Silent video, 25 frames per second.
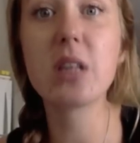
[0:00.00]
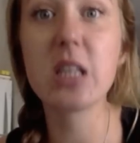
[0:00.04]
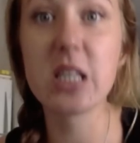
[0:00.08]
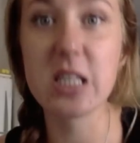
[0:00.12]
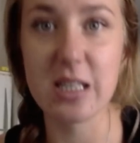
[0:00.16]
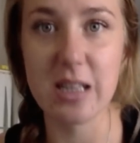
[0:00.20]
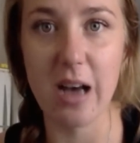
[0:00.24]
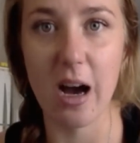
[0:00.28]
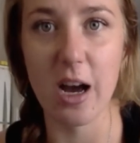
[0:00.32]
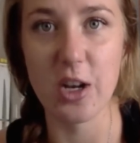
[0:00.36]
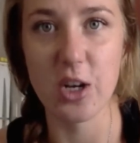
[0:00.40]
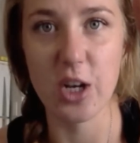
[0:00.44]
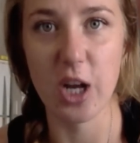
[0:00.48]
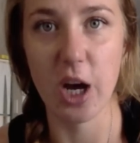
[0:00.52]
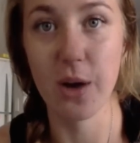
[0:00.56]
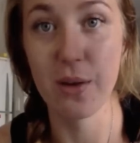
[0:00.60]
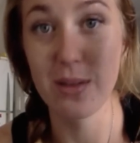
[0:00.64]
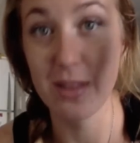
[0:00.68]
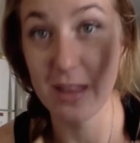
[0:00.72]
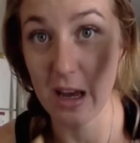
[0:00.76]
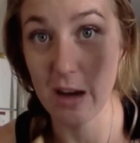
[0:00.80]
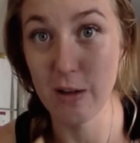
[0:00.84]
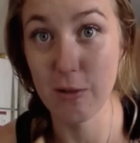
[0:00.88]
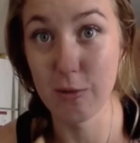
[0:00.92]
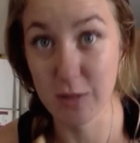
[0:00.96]
Side
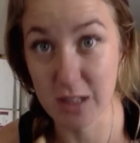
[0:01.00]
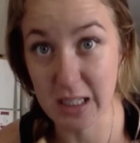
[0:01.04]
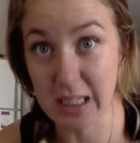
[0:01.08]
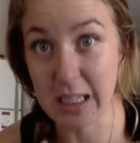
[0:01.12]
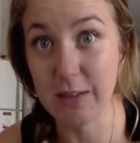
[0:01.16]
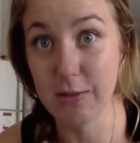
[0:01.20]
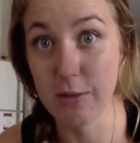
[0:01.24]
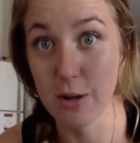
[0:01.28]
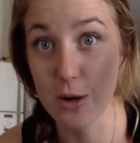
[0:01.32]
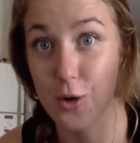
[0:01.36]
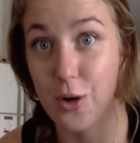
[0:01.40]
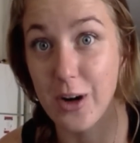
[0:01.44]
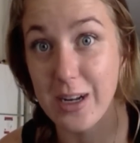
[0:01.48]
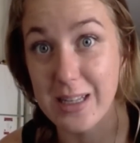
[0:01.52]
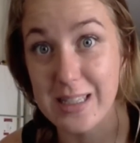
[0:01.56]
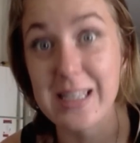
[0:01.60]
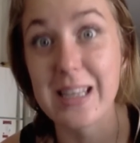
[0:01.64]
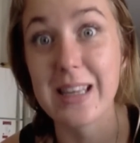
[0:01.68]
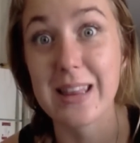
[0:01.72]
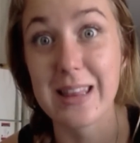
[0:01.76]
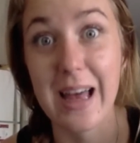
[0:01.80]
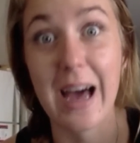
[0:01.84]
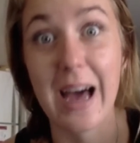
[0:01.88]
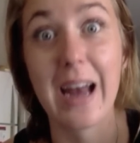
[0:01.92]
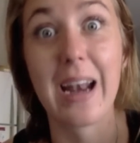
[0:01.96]
note, they really
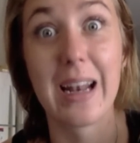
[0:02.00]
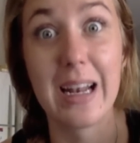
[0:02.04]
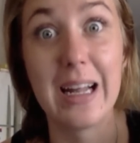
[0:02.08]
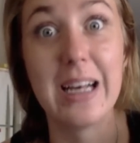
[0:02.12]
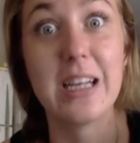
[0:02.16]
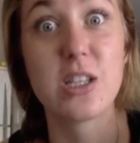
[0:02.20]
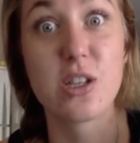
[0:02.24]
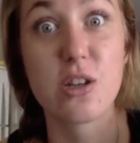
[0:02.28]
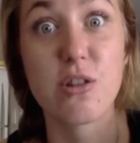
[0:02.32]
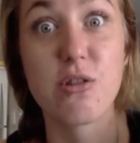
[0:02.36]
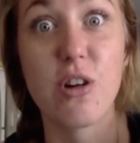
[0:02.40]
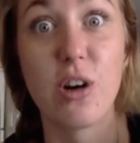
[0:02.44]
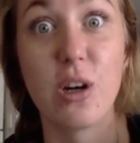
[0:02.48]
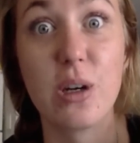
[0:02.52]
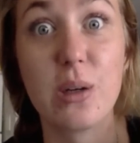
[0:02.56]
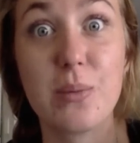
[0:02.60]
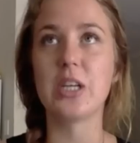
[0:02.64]
regretted that later on.